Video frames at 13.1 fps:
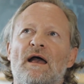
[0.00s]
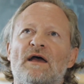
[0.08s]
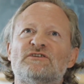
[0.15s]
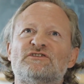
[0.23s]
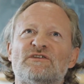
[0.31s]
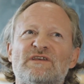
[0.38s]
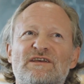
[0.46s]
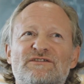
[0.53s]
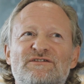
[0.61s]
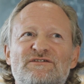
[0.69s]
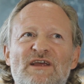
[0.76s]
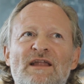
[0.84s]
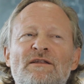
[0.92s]
And to the
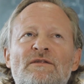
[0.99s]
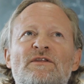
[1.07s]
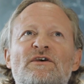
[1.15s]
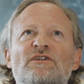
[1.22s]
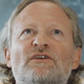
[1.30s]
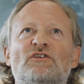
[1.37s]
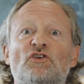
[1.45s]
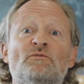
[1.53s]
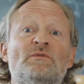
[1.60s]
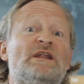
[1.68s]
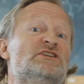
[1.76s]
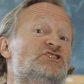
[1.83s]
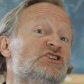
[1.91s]
extent that
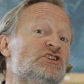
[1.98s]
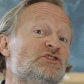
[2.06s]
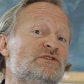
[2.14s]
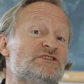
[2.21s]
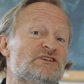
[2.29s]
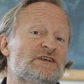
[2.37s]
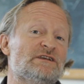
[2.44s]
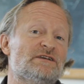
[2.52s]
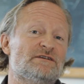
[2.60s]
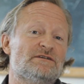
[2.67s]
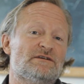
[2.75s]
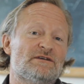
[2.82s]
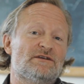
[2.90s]
human ingenuity
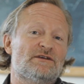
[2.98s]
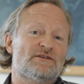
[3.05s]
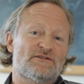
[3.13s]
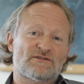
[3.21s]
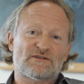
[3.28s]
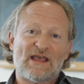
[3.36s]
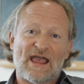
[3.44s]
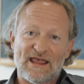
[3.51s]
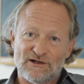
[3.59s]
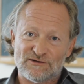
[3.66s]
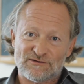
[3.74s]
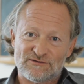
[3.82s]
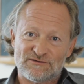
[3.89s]

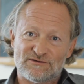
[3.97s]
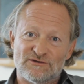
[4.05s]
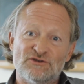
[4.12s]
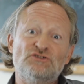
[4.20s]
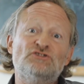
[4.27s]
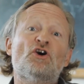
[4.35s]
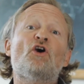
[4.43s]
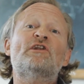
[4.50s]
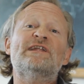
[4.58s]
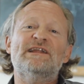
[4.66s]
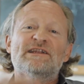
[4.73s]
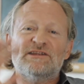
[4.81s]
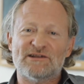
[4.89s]
scales
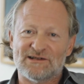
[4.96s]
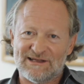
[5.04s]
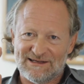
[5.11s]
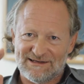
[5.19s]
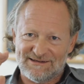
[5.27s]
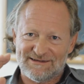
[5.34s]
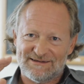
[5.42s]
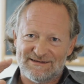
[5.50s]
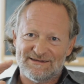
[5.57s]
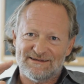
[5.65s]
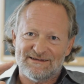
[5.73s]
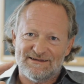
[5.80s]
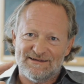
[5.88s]
non-linearly
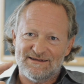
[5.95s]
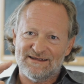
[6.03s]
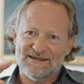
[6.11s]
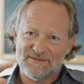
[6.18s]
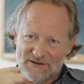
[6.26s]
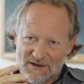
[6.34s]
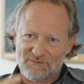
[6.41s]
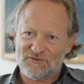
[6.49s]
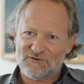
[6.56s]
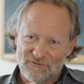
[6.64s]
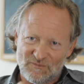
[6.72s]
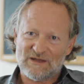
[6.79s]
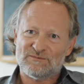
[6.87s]
in the
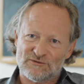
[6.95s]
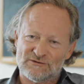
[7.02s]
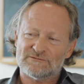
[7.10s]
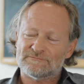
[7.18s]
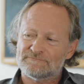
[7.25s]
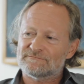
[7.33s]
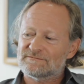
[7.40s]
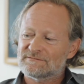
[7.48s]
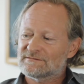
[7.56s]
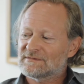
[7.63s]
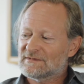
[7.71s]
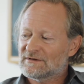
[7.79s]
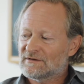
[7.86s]
number of people,
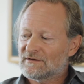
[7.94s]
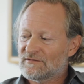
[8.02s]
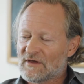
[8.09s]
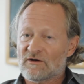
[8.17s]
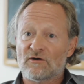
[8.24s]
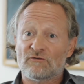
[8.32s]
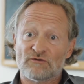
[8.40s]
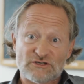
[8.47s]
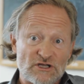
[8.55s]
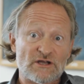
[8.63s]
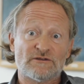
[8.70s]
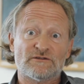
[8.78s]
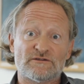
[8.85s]
there are
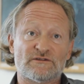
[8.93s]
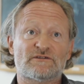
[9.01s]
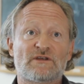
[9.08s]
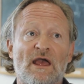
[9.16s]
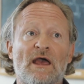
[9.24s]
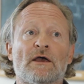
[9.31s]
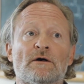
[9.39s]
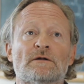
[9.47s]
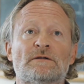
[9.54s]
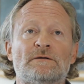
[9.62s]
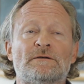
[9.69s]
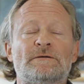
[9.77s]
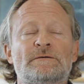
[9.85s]
returns to scale.
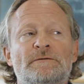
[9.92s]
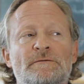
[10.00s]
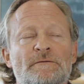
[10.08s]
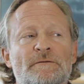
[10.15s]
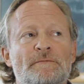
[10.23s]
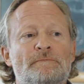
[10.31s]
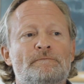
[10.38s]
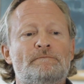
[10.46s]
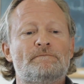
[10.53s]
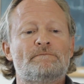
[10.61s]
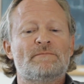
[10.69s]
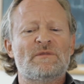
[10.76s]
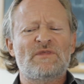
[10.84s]

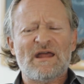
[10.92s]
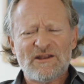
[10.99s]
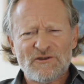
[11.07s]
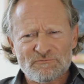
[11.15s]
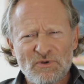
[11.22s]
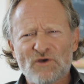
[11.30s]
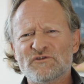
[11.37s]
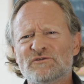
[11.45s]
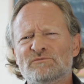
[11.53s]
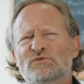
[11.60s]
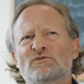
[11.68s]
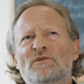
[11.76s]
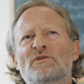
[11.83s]
Then it's
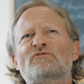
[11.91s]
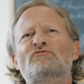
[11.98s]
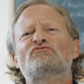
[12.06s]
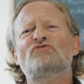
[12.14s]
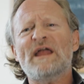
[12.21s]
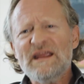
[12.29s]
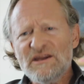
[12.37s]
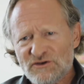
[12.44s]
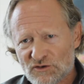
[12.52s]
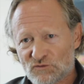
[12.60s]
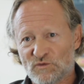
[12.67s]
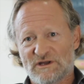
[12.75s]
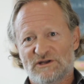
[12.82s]
possible that the rate
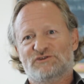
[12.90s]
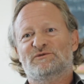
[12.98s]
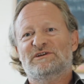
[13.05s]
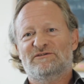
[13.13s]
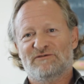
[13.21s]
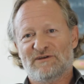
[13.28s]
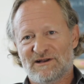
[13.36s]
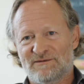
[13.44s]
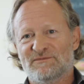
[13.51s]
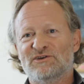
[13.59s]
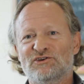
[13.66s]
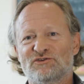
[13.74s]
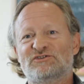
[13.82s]
at which we
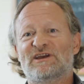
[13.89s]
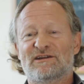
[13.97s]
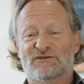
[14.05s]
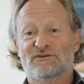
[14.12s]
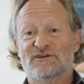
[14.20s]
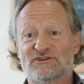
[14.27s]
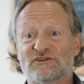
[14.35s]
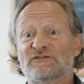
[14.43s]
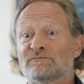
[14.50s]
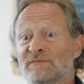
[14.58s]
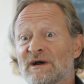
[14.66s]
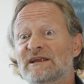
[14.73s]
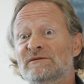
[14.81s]
develop new
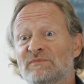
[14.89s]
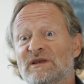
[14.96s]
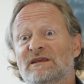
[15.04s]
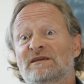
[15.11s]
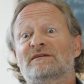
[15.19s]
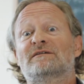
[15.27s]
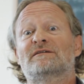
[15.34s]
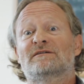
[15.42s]
technologies might be